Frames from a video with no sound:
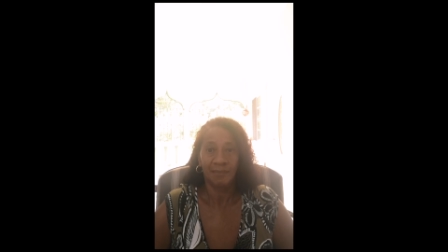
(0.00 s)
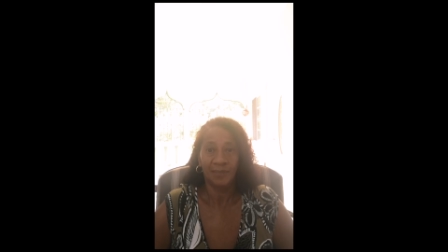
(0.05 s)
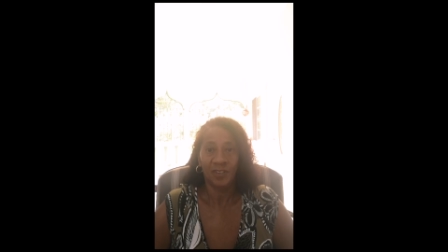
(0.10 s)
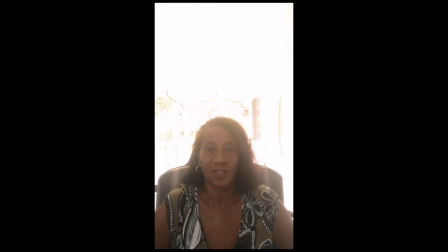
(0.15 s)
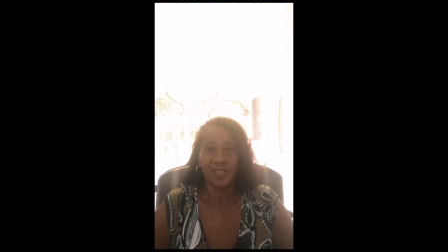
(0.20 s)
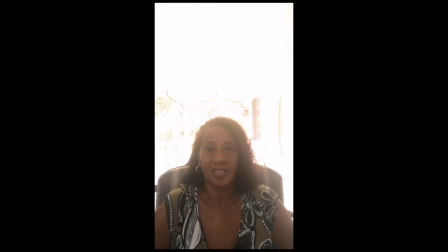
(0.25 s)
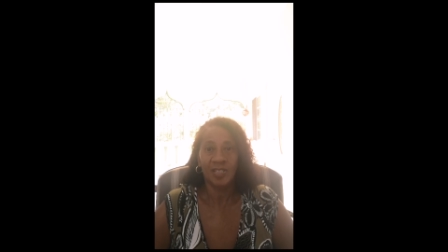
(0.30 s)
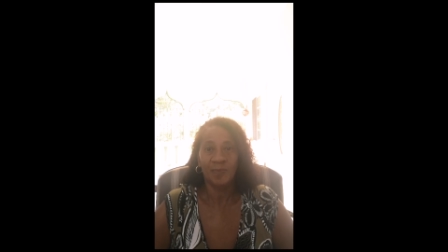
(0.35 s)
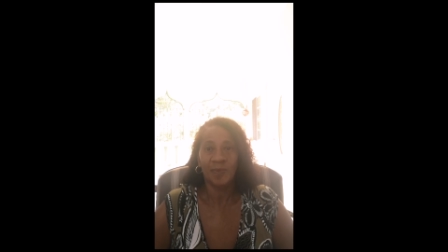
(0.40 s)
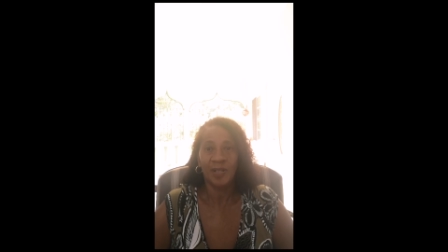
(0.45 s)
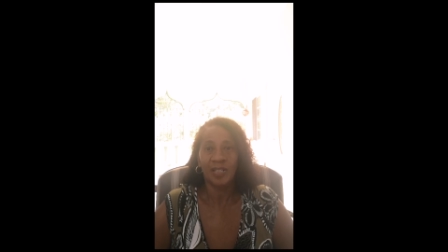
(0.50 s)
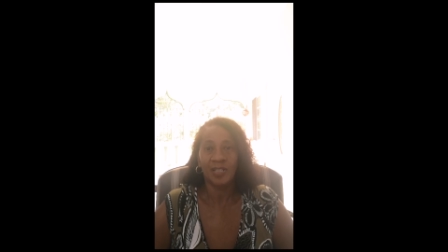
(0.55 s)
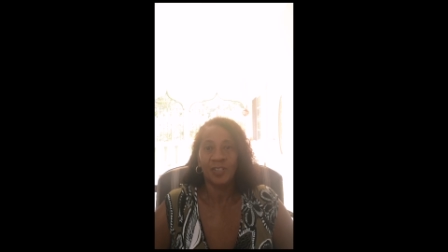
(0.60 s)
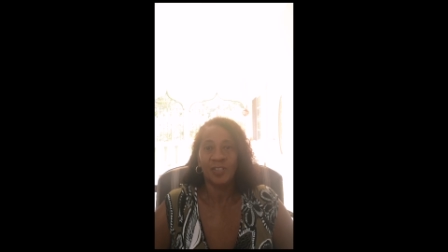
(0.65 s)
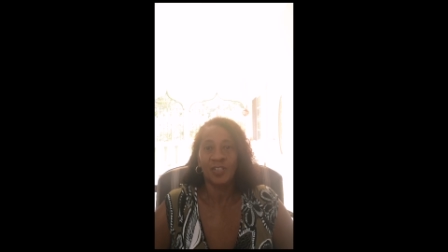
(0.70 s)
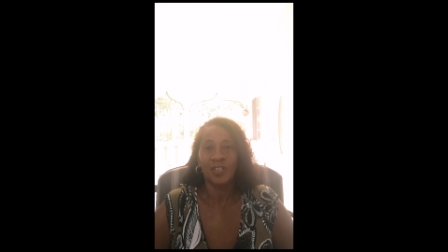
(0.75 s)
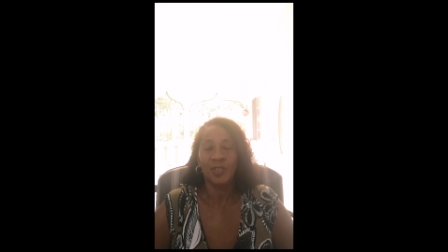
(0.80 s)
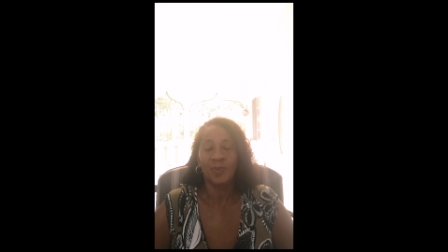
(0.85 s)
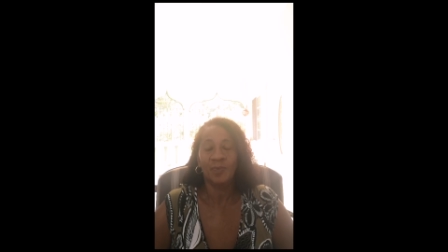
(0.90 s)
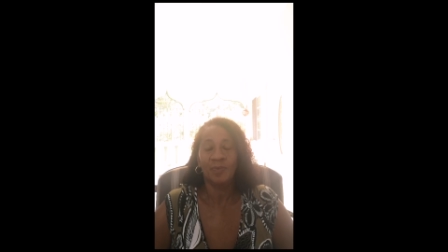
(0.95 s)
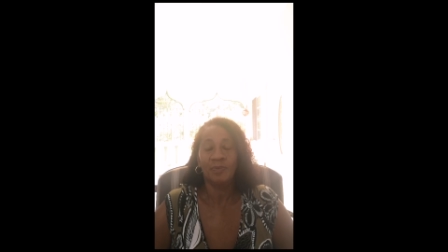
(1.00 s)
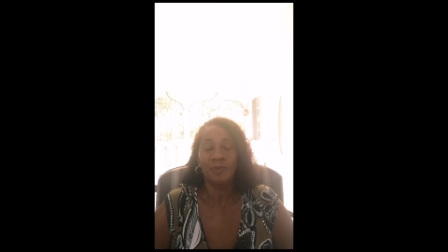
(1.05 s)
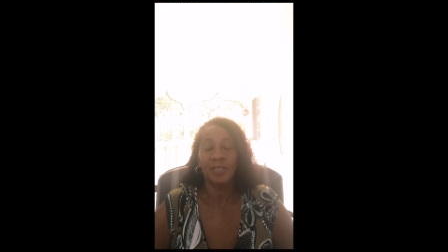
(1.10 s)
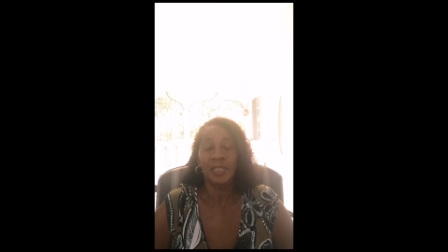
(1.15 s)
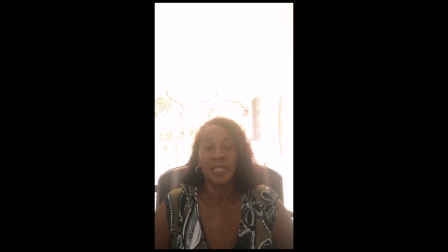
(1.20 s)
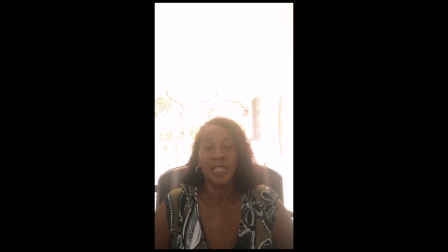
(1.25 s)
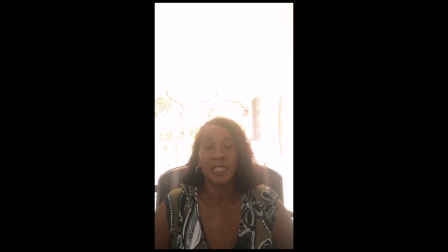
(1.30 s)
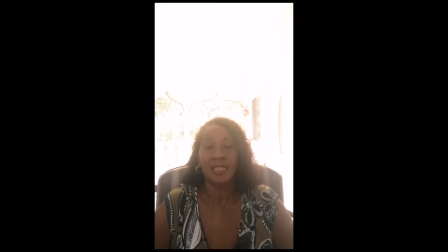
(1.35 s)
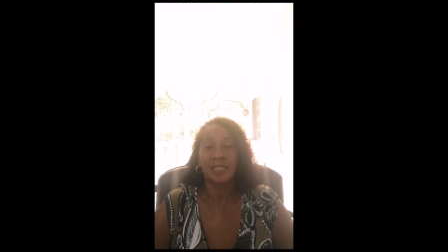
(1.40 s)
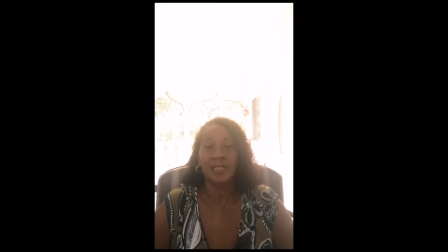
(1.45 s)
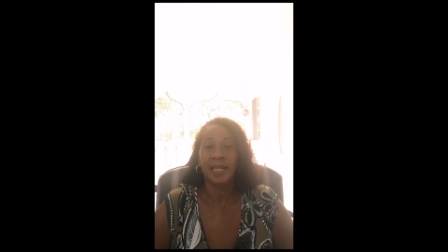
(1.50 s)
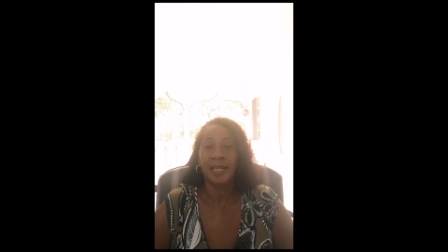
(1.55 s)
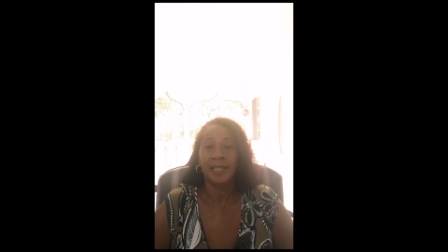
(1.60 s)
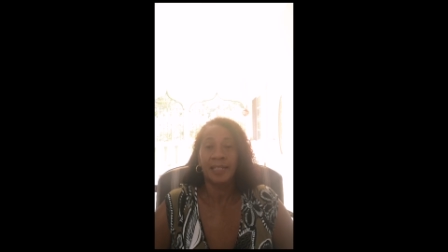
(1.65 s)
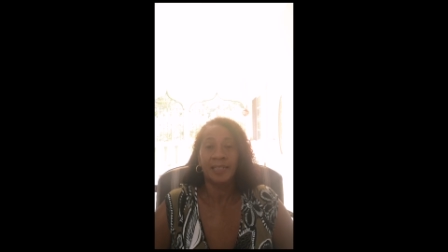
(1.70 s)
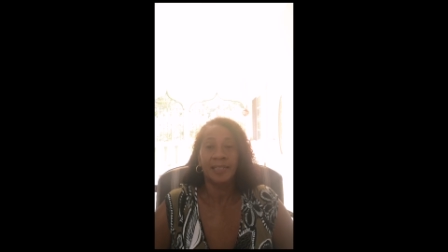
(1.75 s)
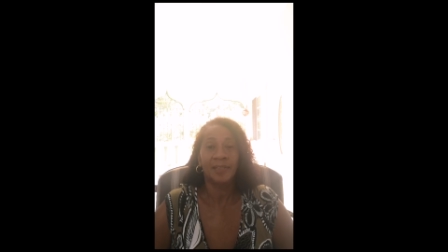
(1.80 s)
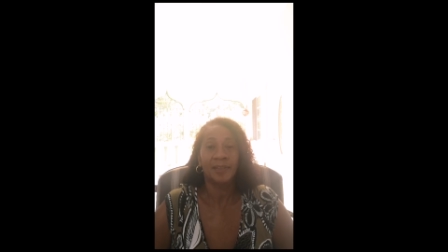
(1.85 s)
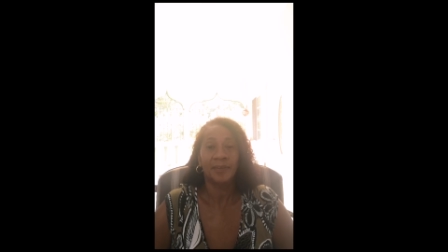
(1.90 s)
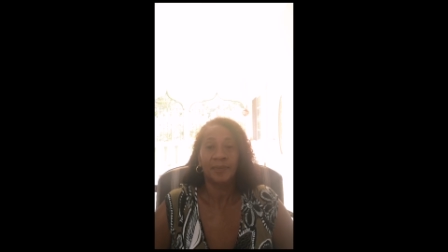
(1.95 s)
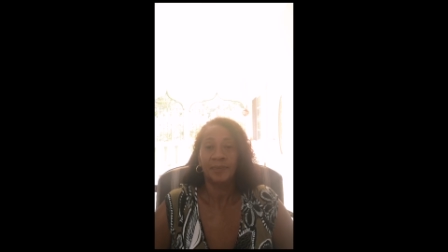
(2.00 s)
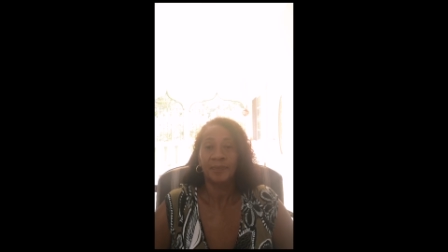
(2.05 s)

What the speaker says: Transpakship. And he said,